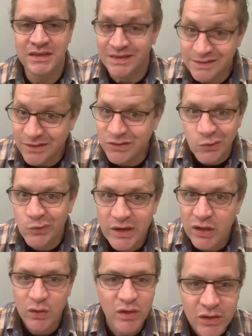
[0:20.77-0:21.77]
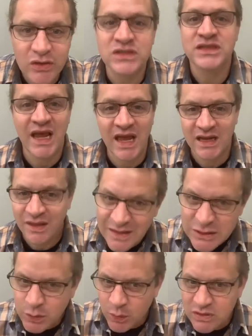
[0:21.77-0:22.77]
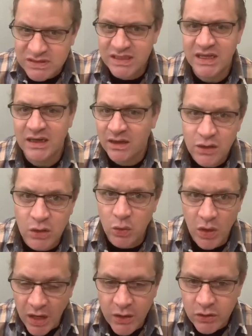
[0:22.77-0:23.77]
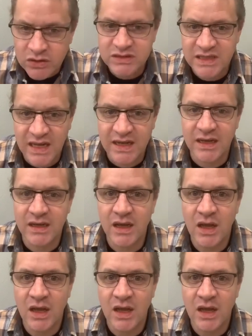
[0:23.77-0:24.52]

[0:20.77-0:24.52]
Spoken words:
let the reader understand, and that's what we're seeking to do, understanding